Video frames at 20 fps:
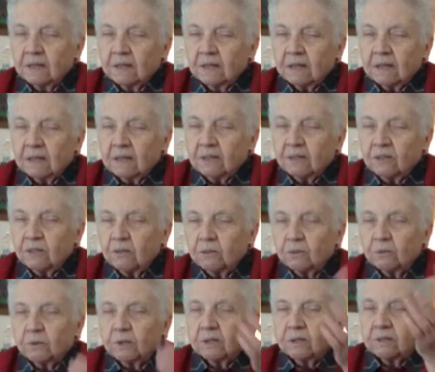And do you know
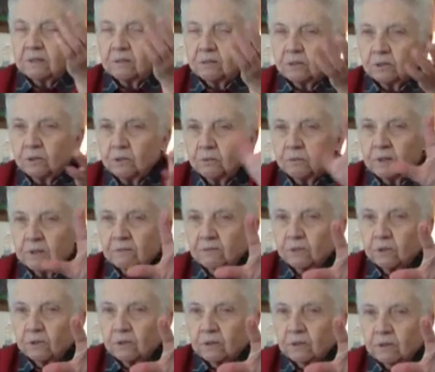what a
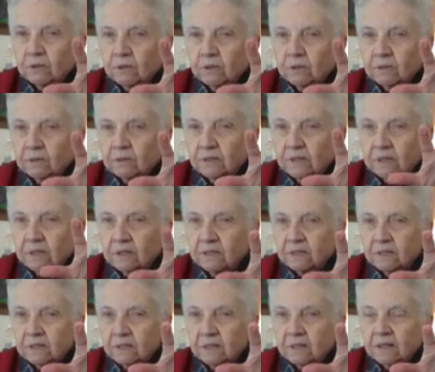2x4
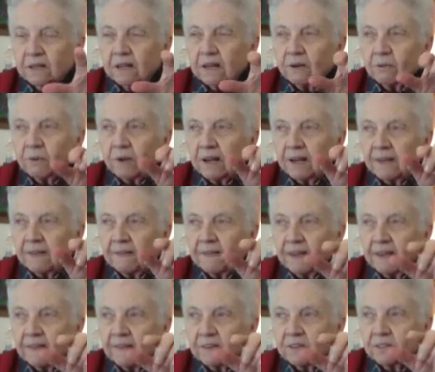is? Mm-hmm. Well, I
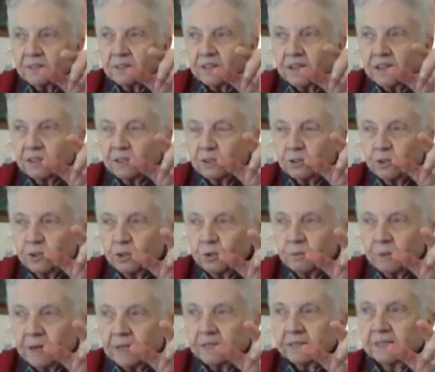think there's like
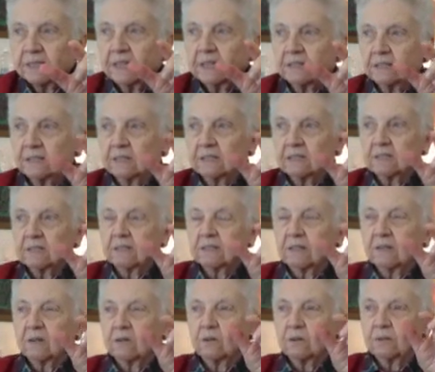2x6s,
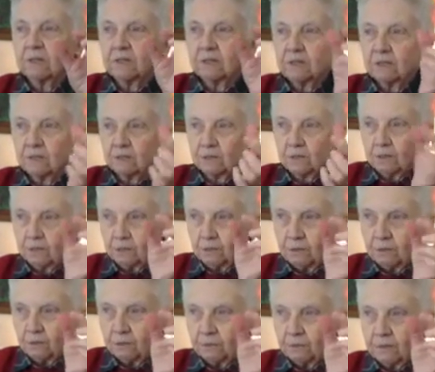so it's
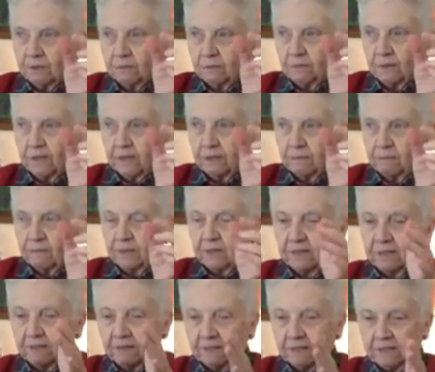2 one way,
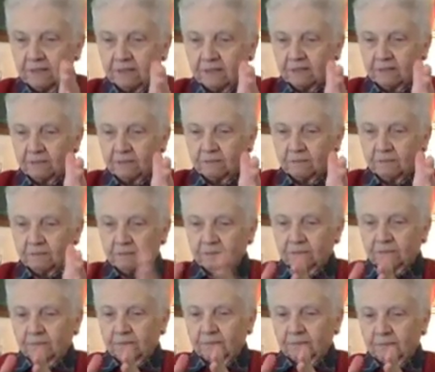but it's
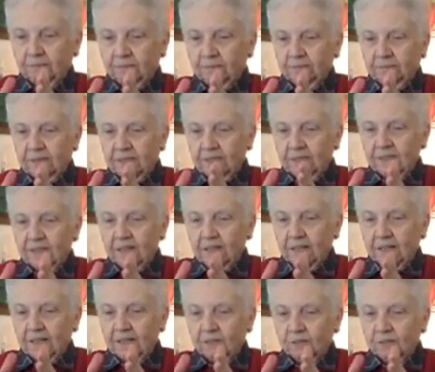not like a